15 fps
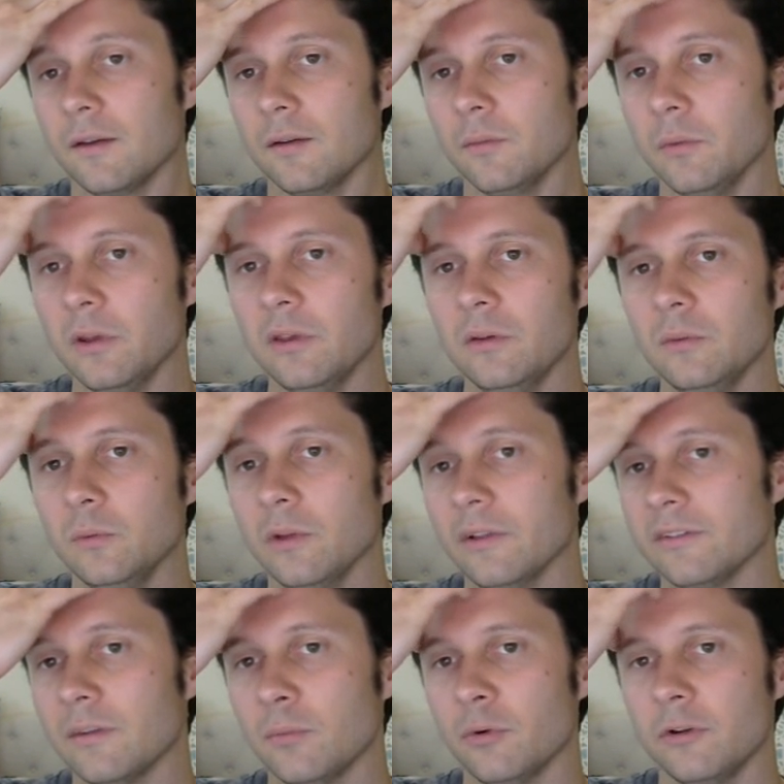we will
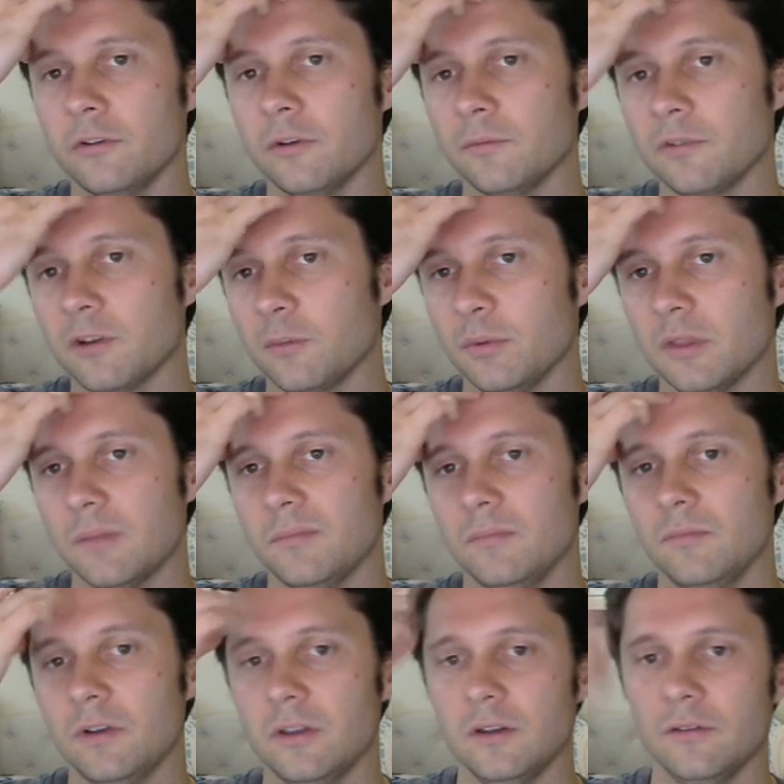at some point. So I'm just going to put them
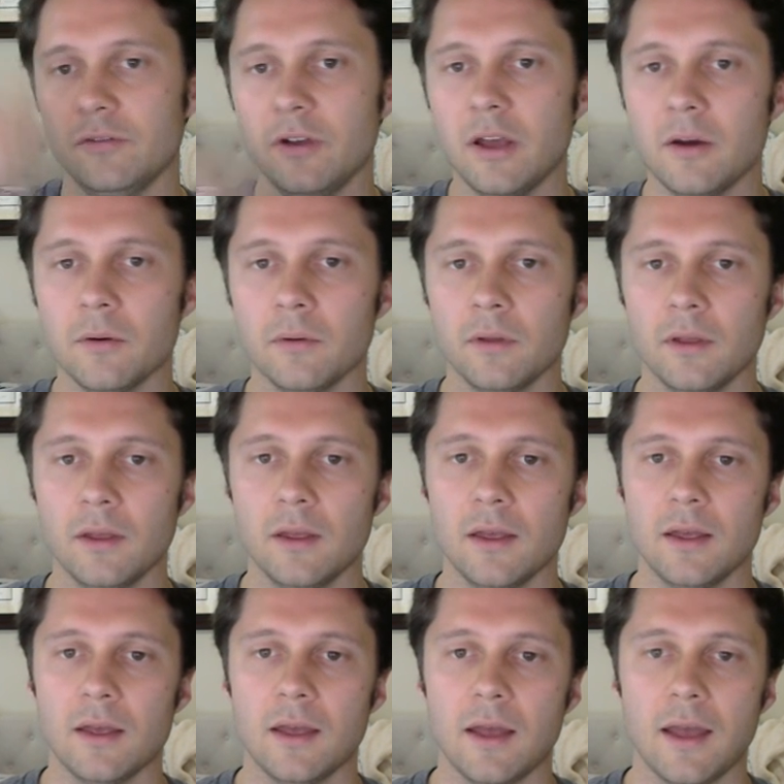right there for now.
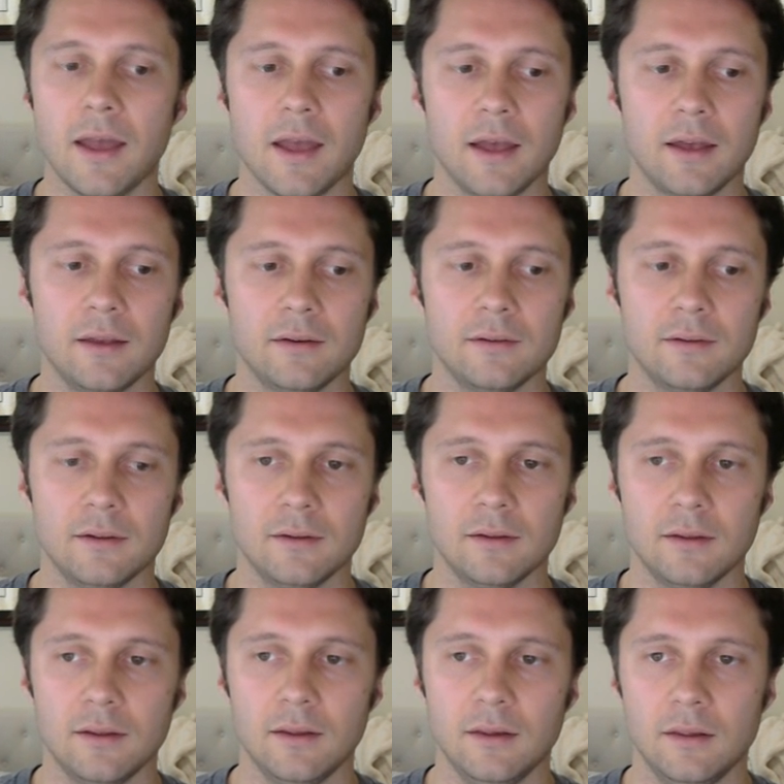And
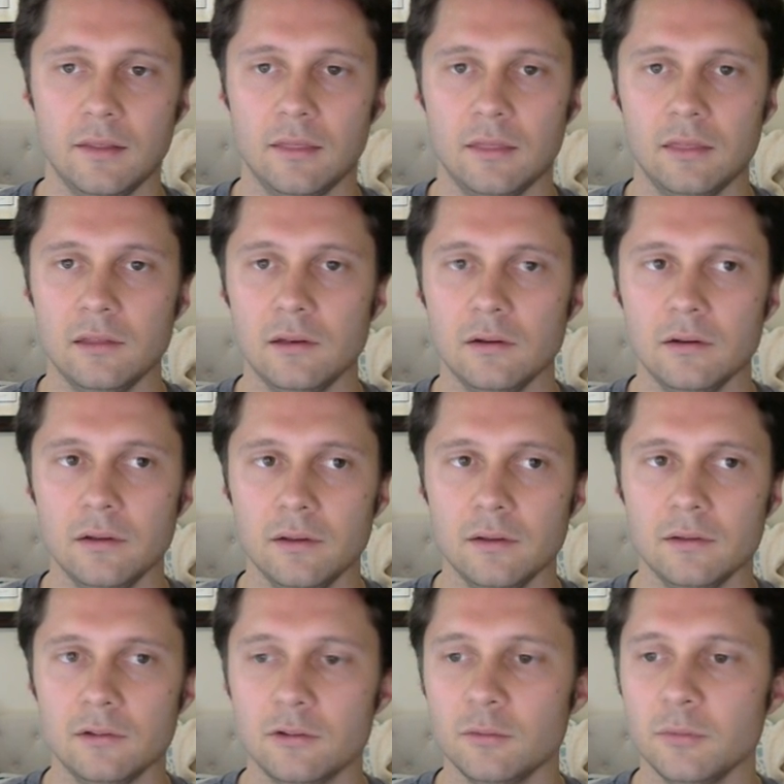in theory,
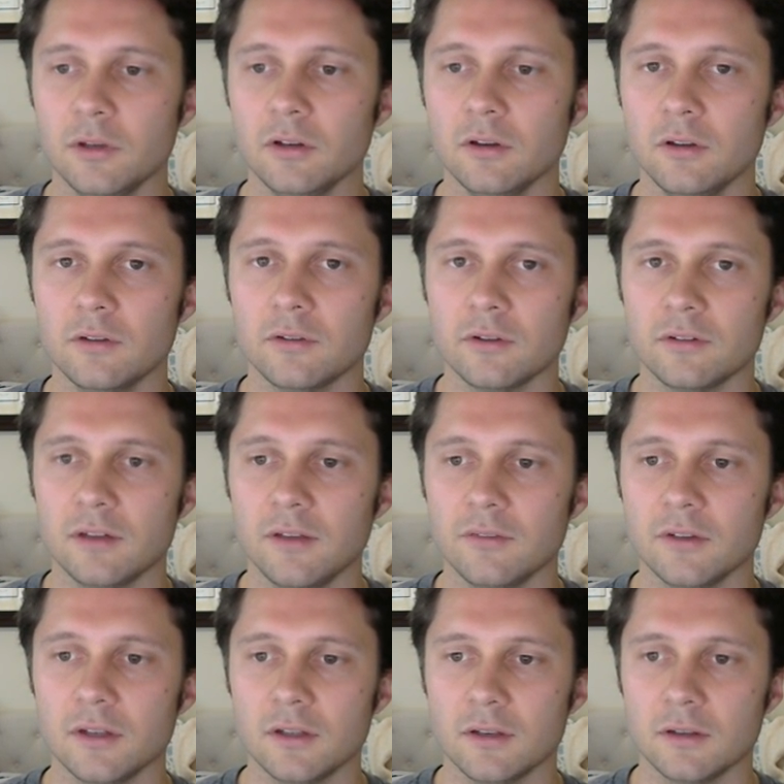this should be good. So I saved
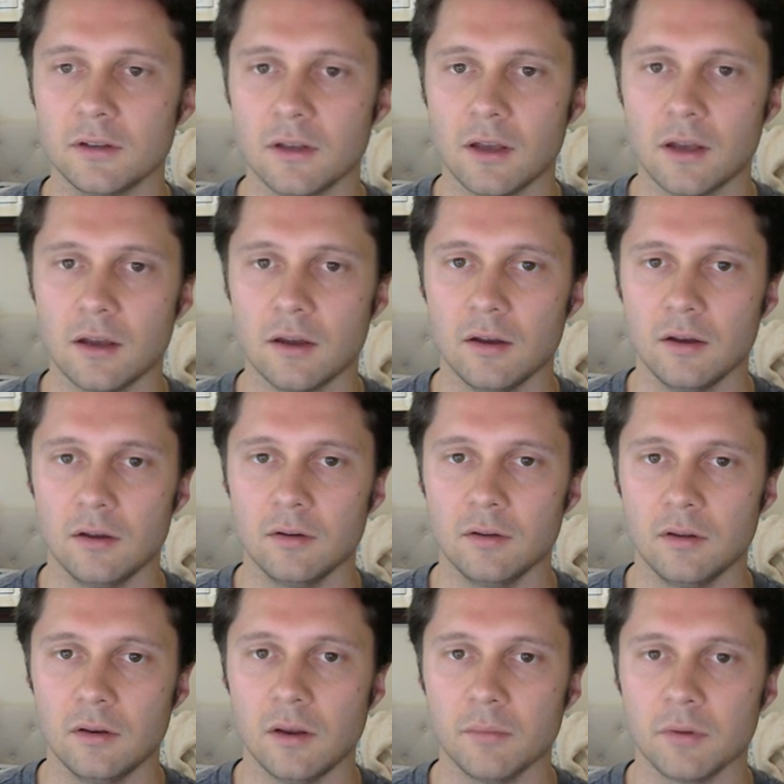it,
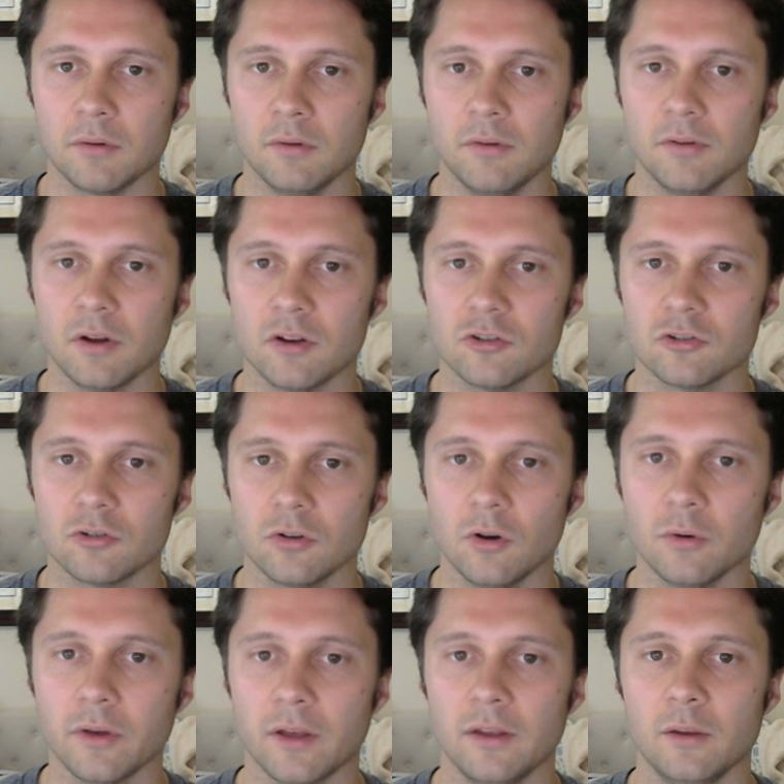and I'm going to refresh.
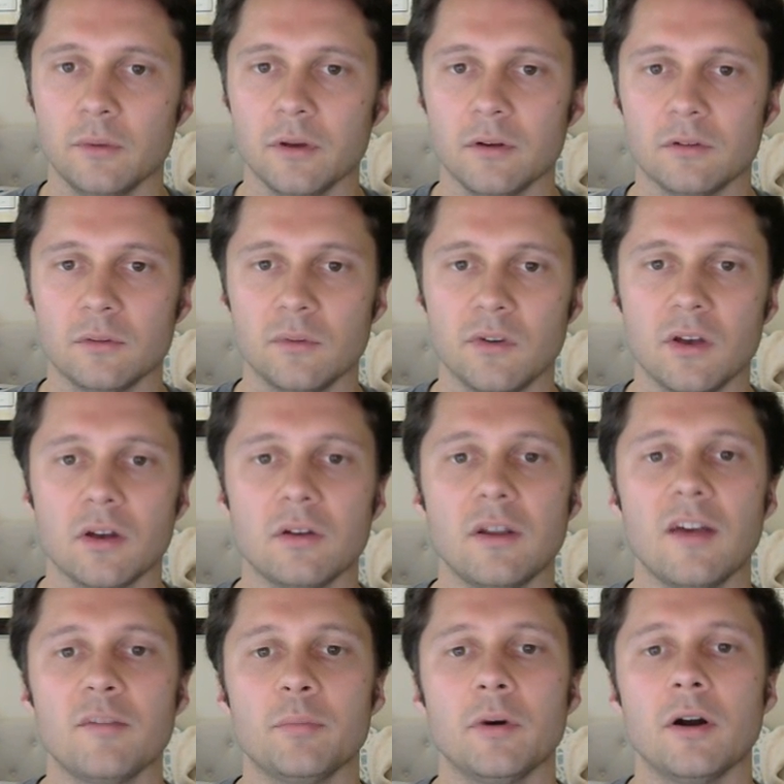Okay, here we go. So we've got our
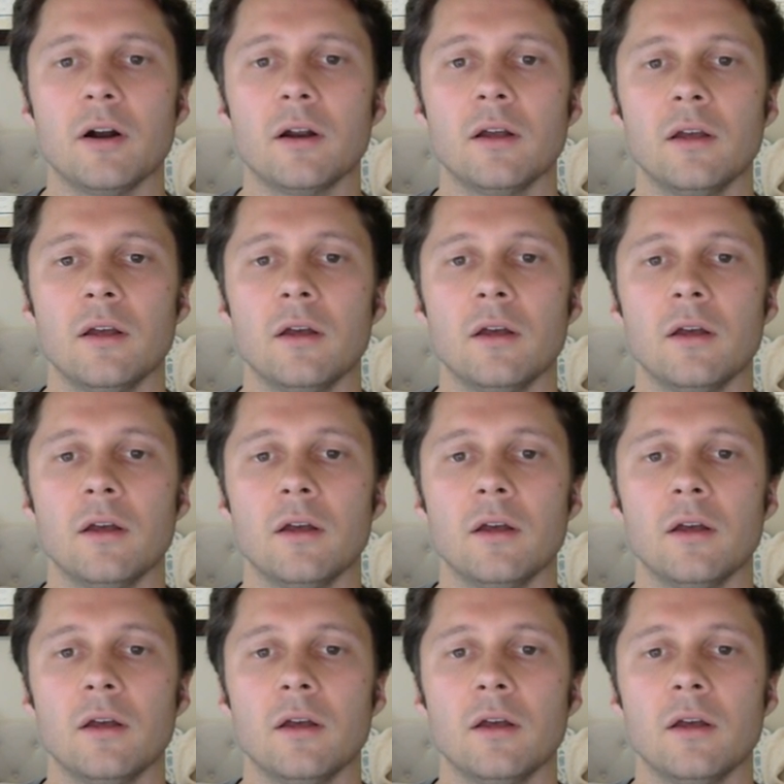nav bar,